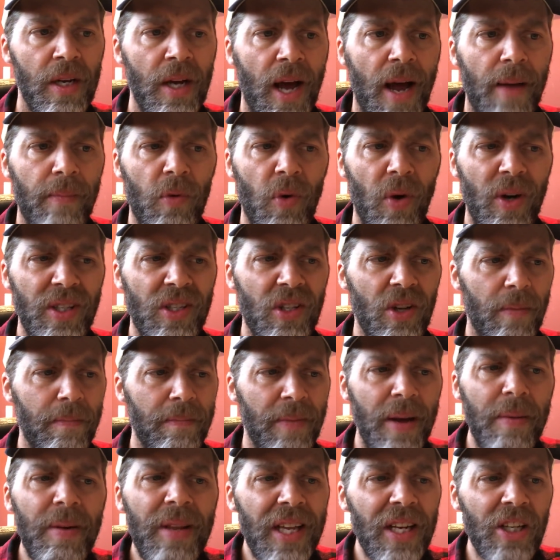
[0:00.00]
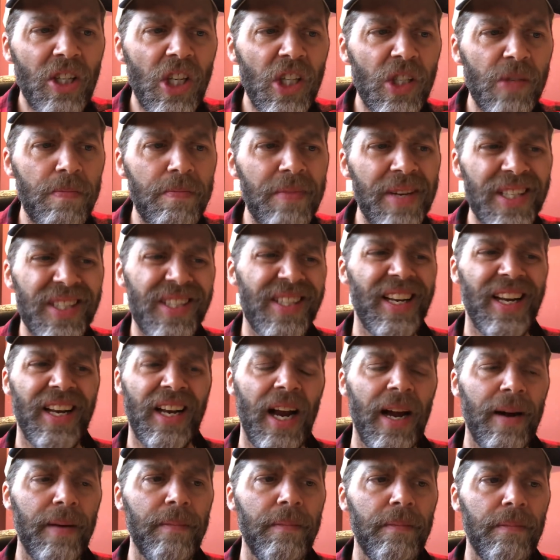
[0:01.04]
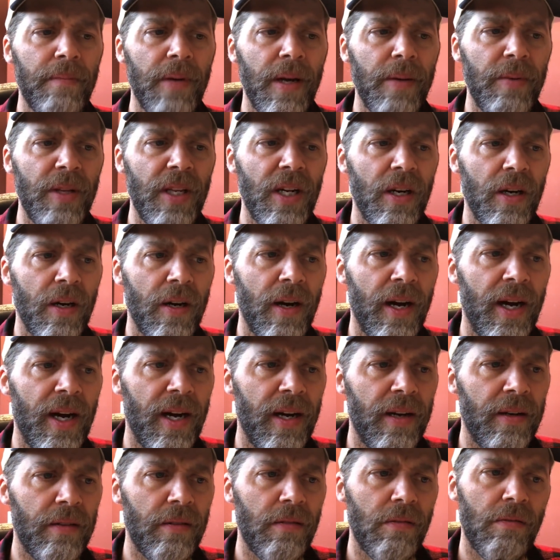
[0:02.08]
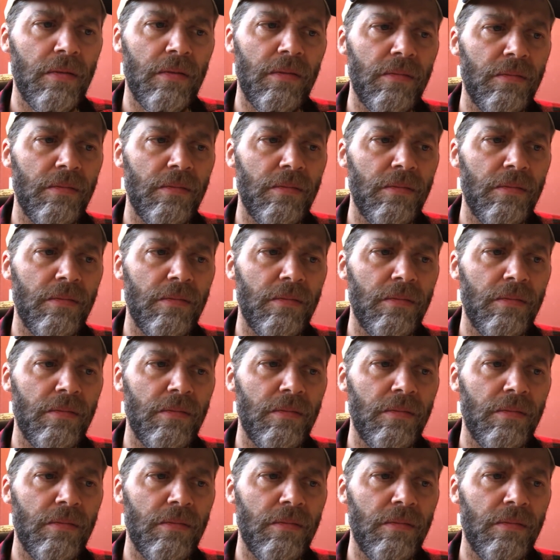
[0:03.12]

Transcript: I'm quite certain. Maybe they just missed it. Um, maybe they're, uh,